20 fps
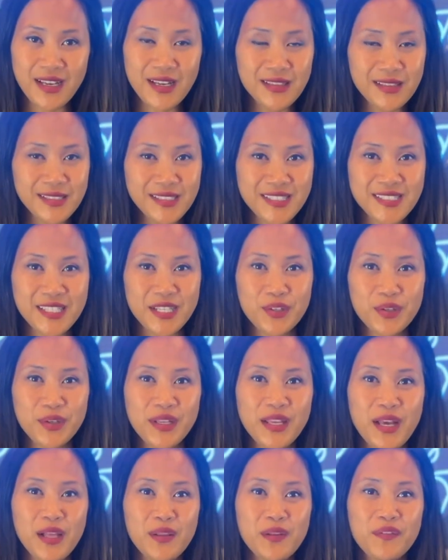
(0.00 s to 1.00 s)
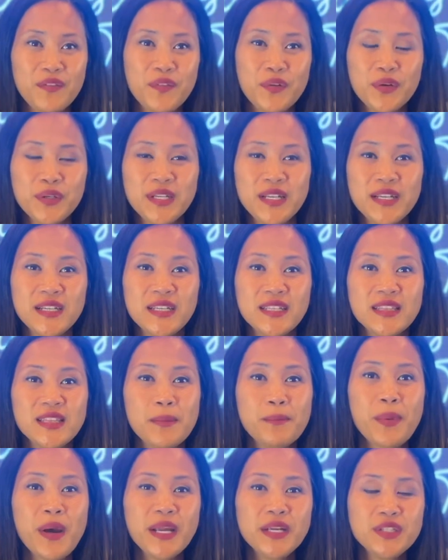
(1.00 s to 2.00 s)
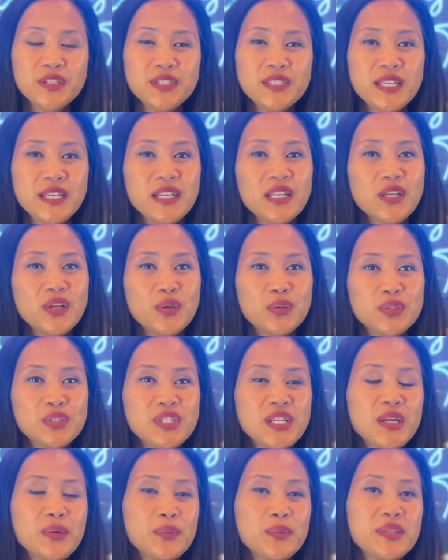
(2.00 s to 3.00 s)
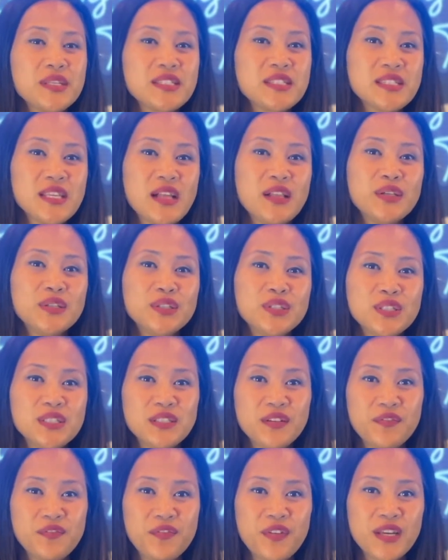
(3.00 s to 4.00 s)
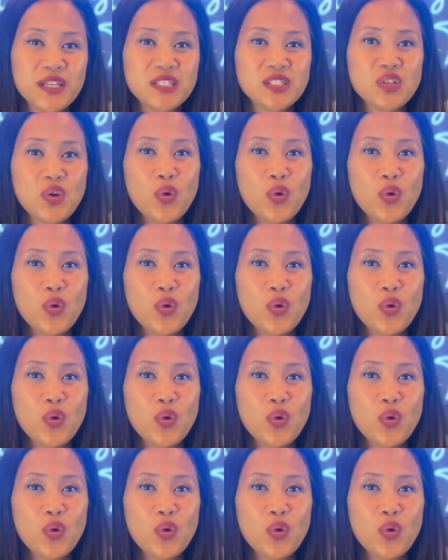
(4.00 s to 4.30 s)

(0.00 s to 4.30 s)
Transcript: at least here in California, the buyers can negotiate with the sellers to fix